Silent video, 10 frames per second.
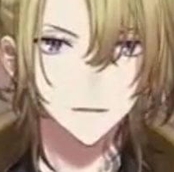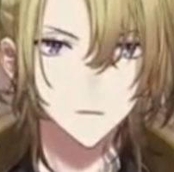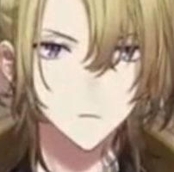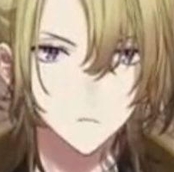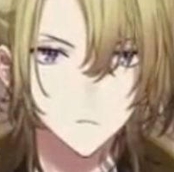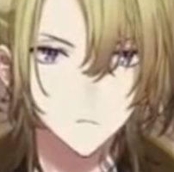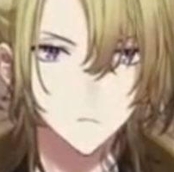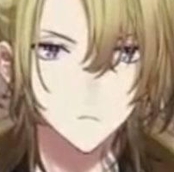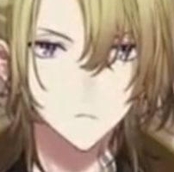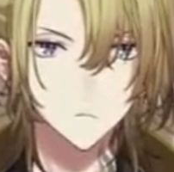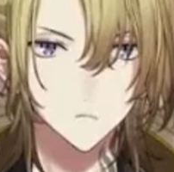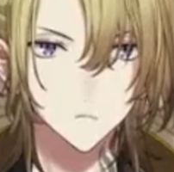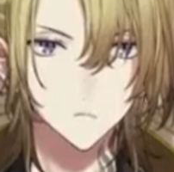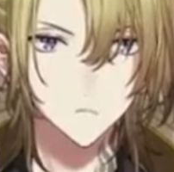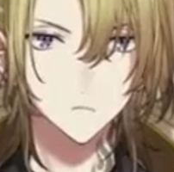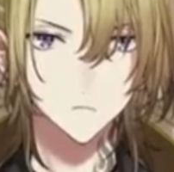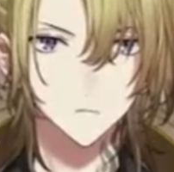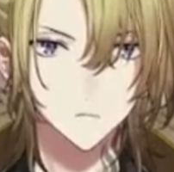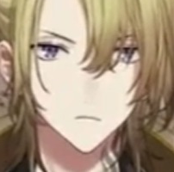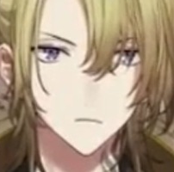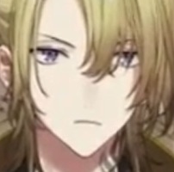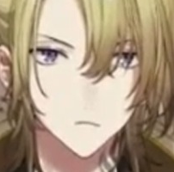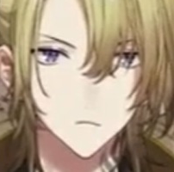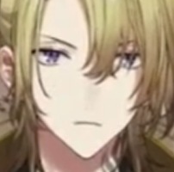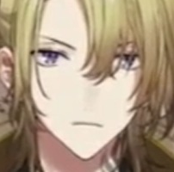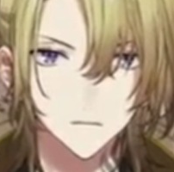[no speech]